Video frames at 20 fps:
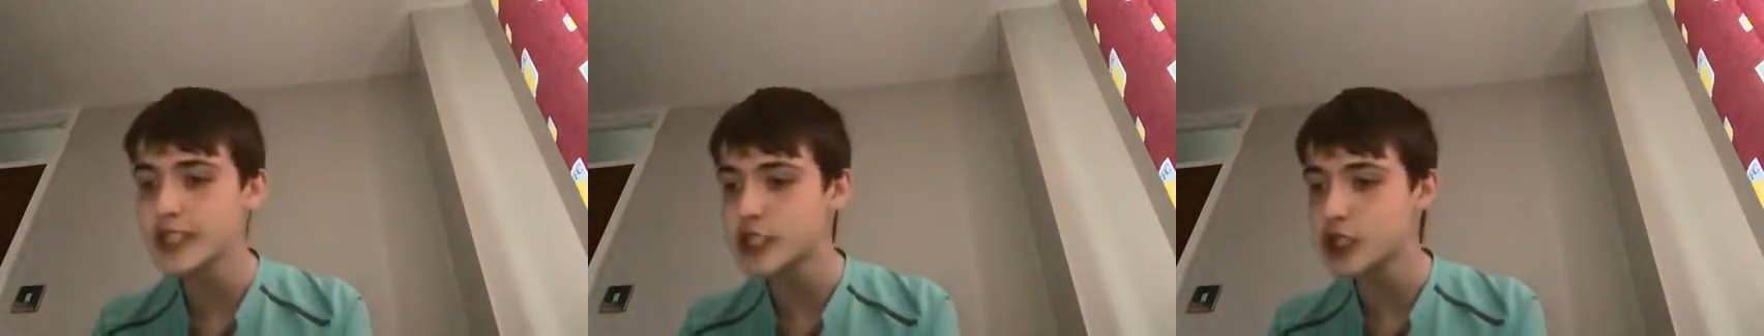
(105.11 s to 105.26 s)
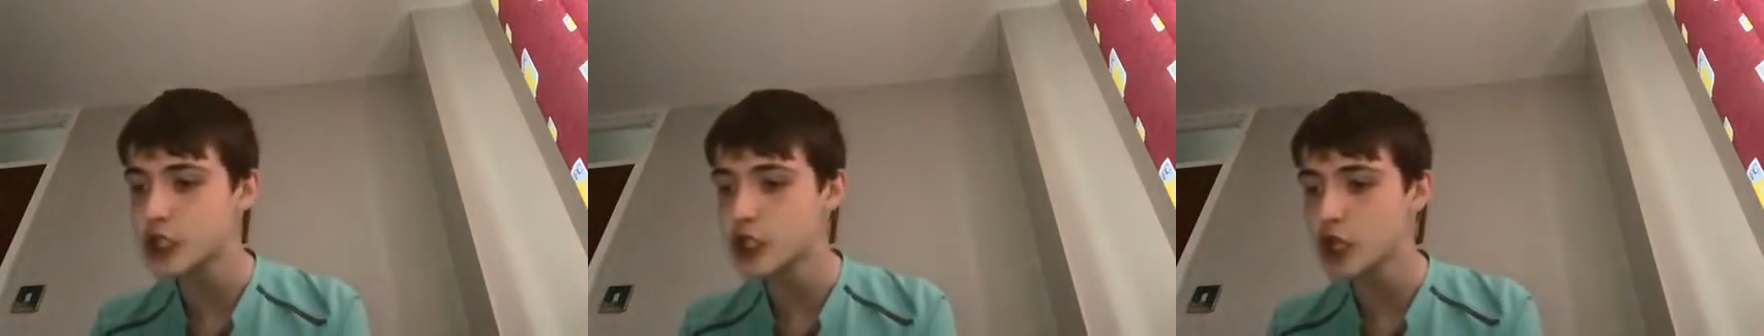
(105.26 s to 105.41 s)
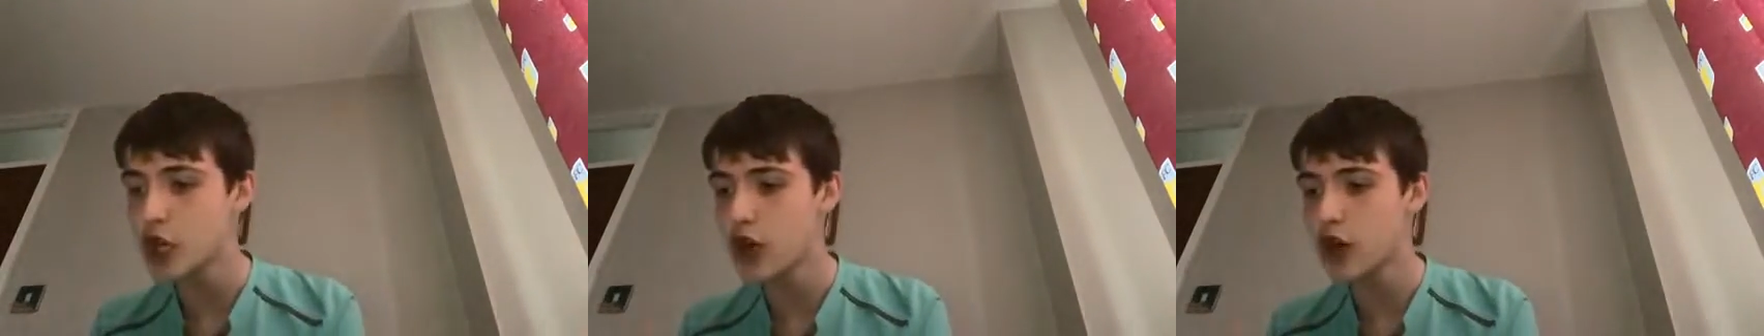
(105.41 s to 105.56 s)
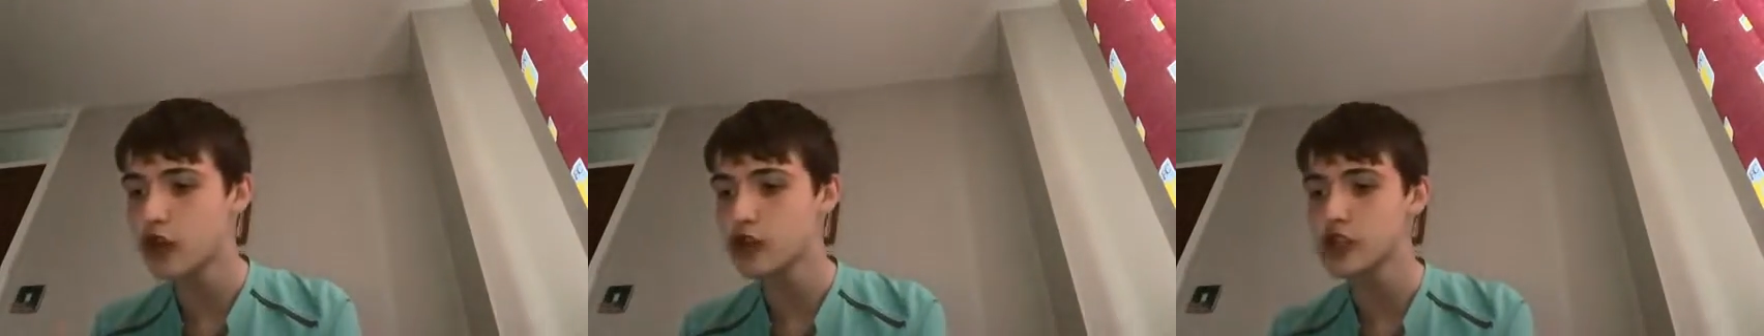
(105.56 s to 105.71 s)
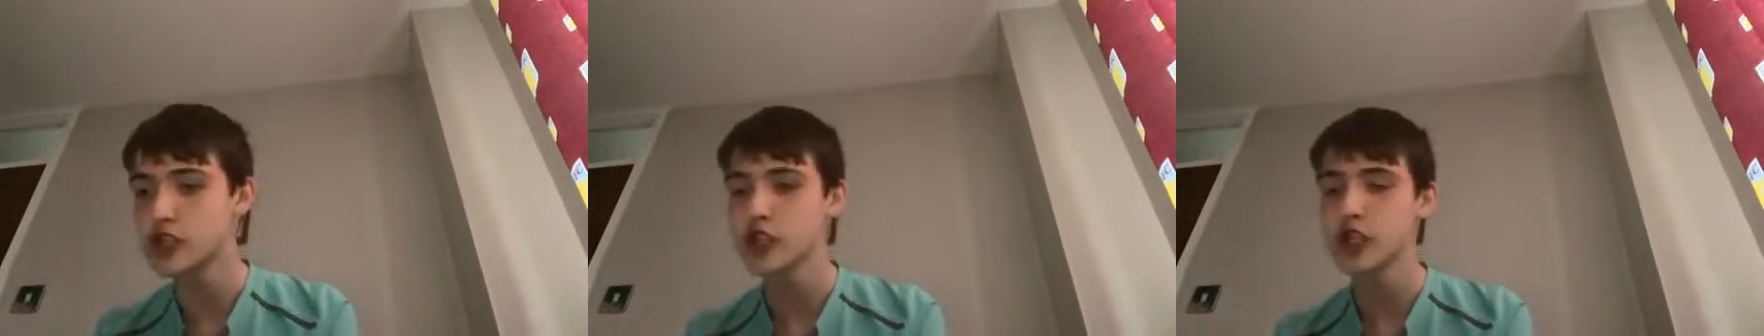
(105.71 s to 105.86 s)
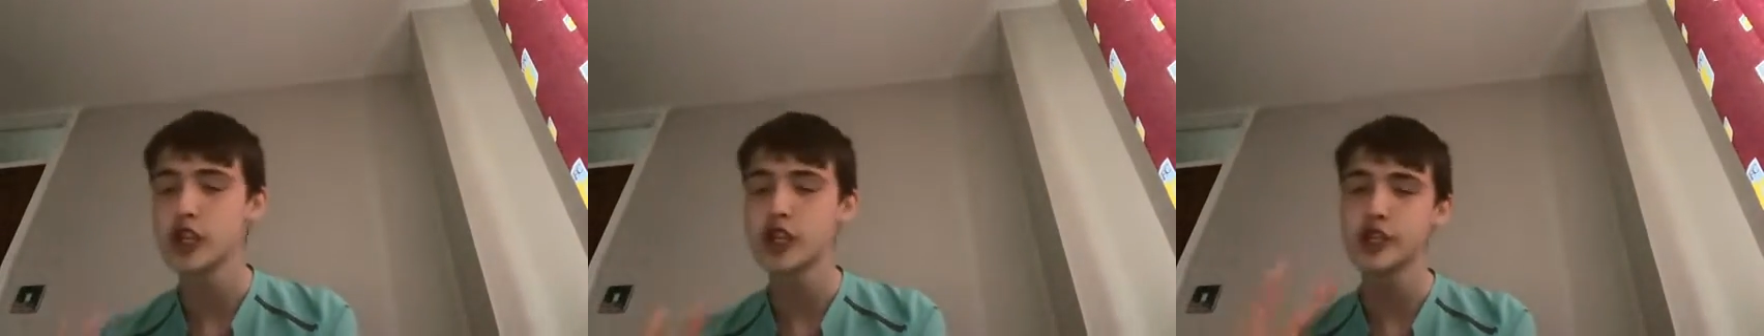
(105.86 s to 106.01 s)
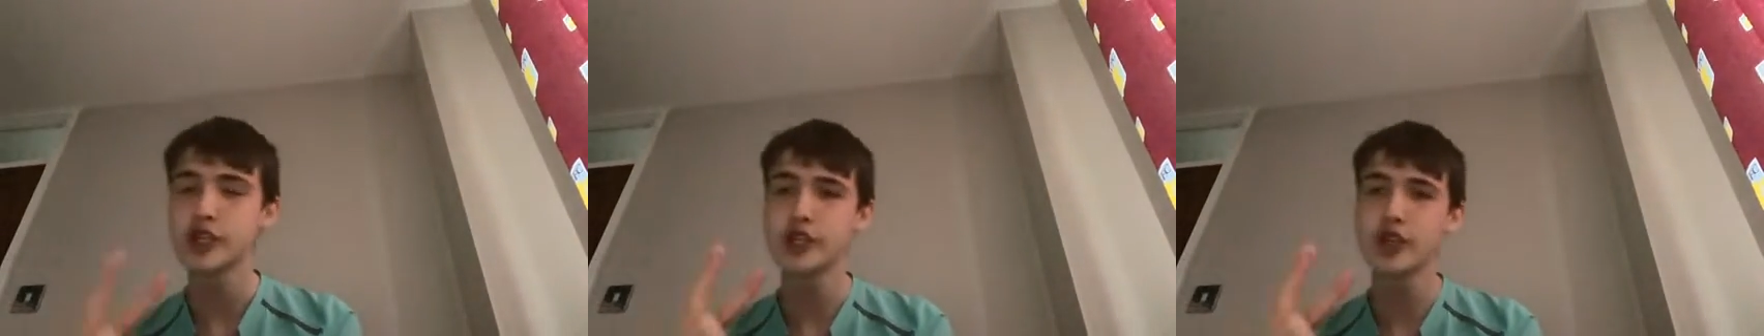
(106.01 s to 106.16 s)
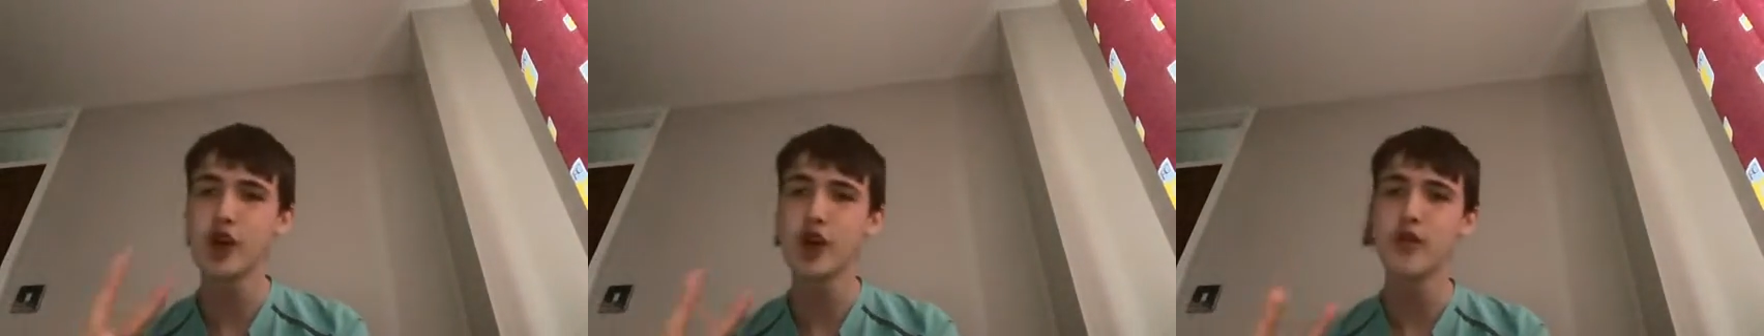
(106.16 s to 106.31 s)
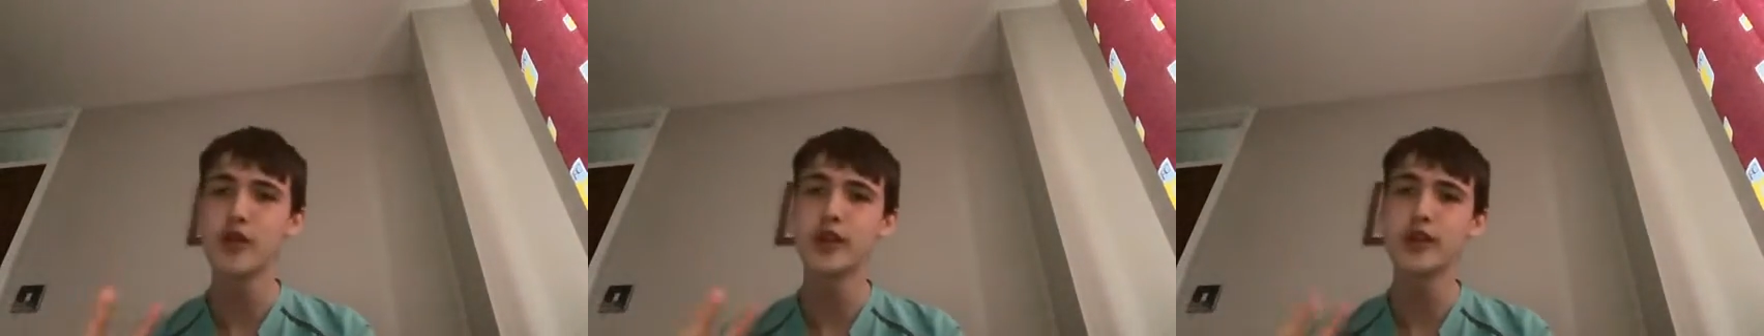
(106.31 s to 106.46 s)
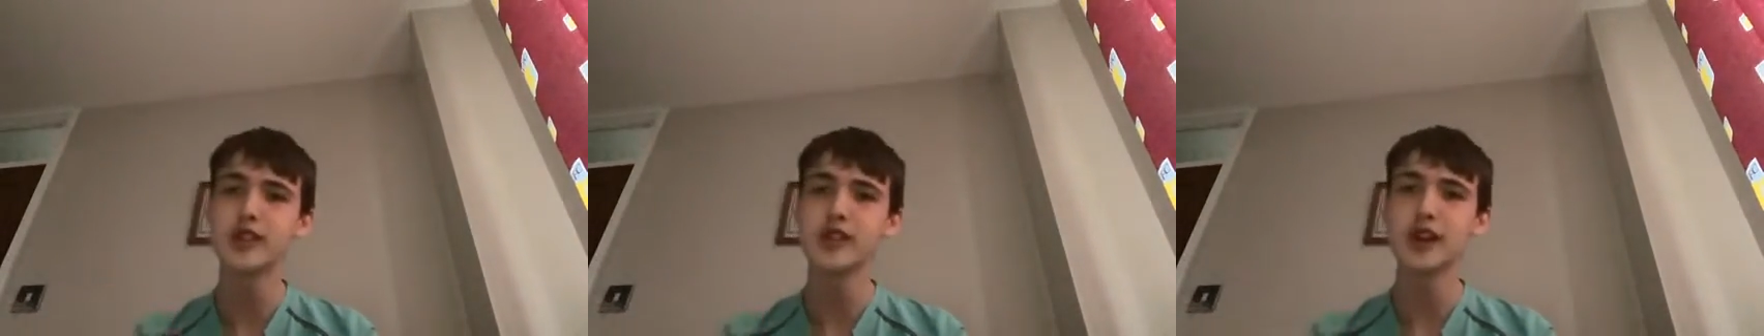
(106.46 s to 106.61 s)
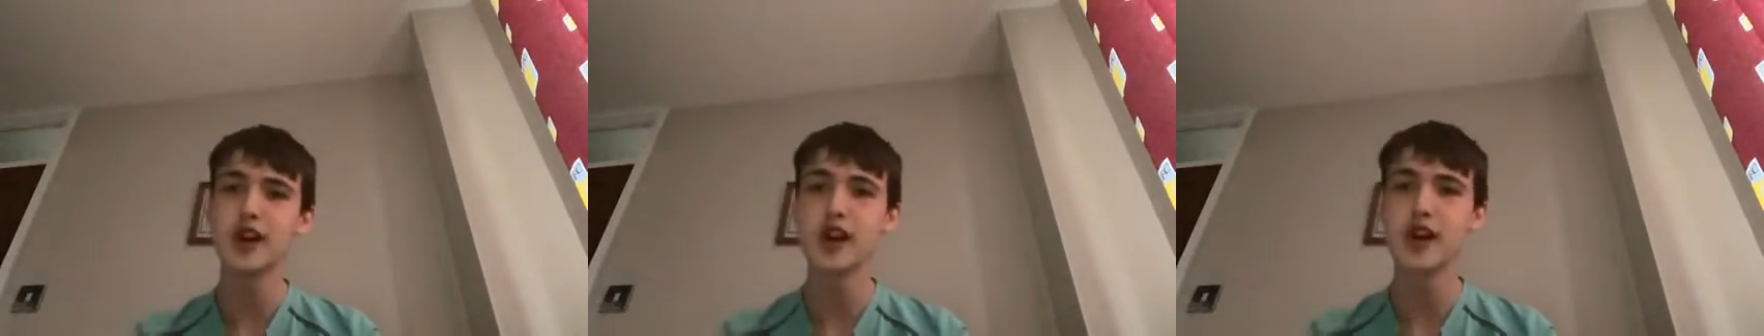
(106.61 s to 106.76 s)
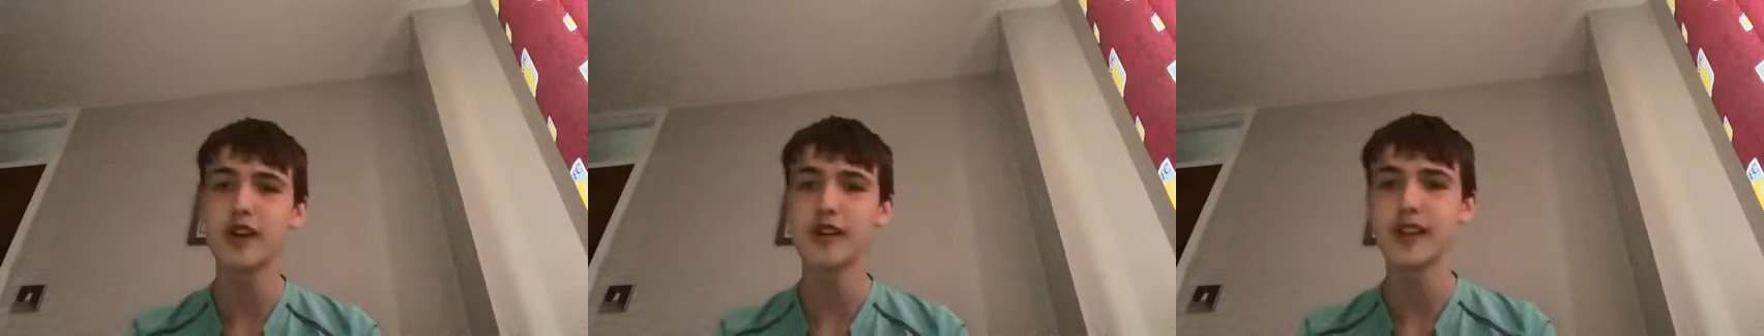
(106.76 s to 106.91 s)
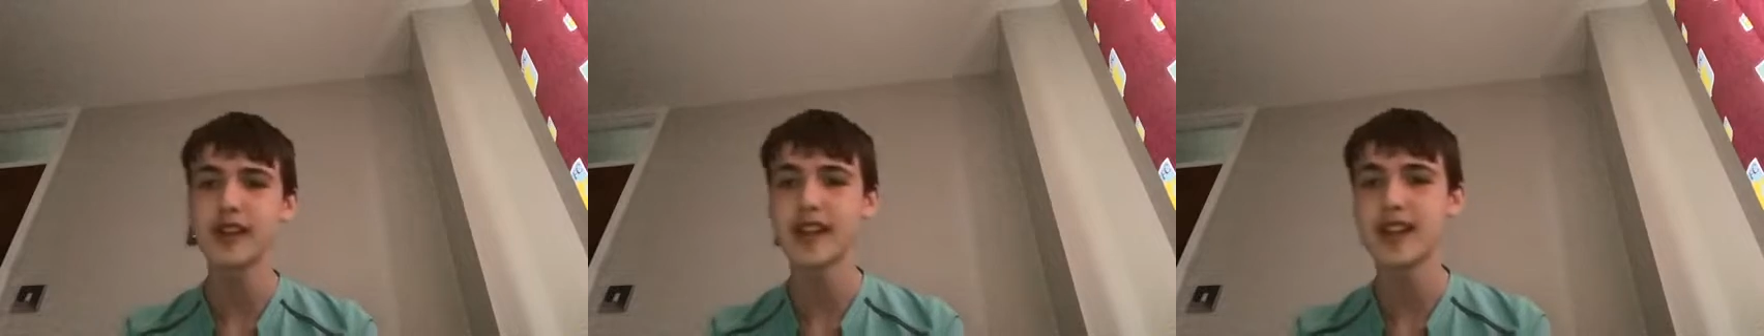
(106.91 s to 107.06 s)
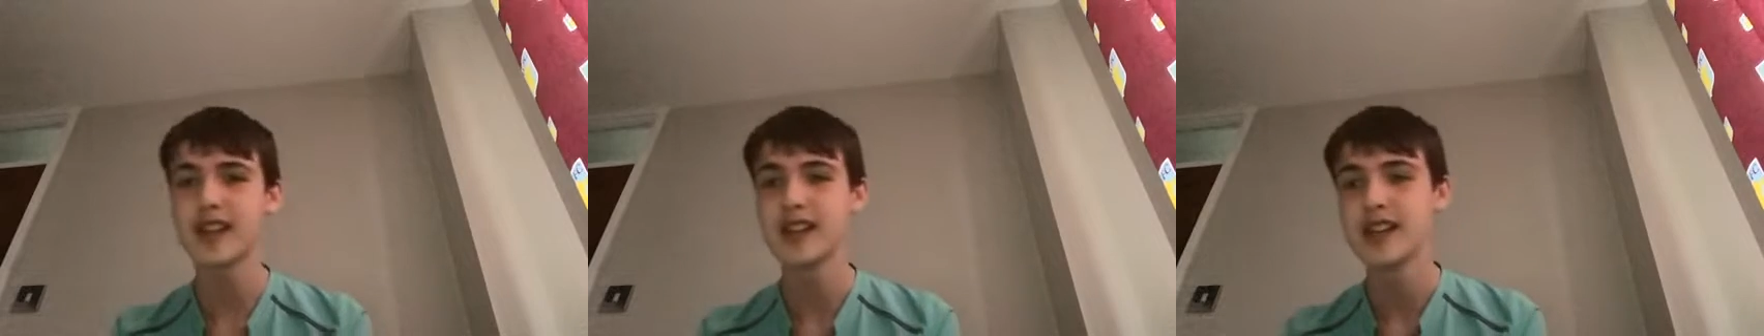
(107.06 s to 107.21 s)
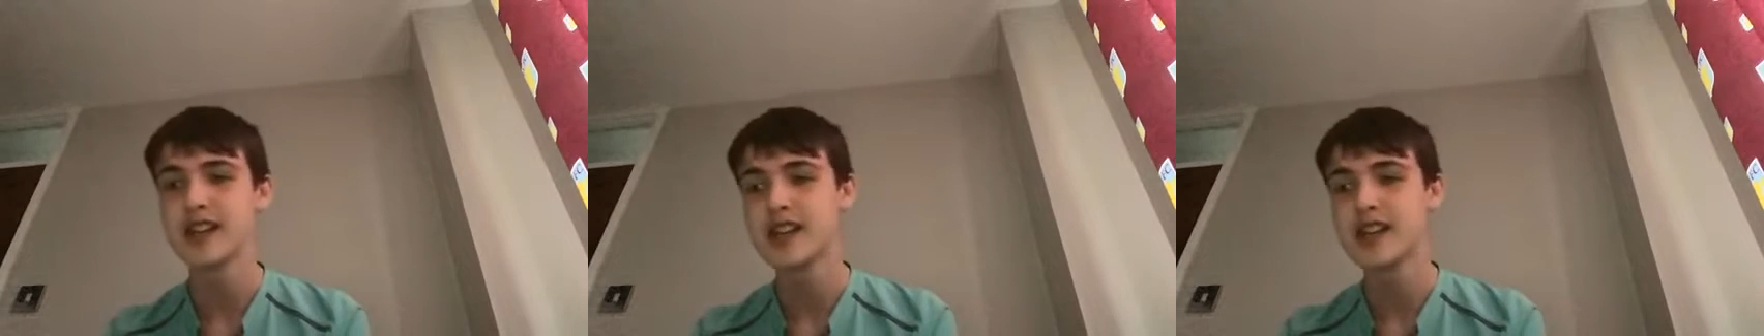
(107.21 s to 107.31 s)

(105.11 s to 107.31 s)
shots, 2 on target.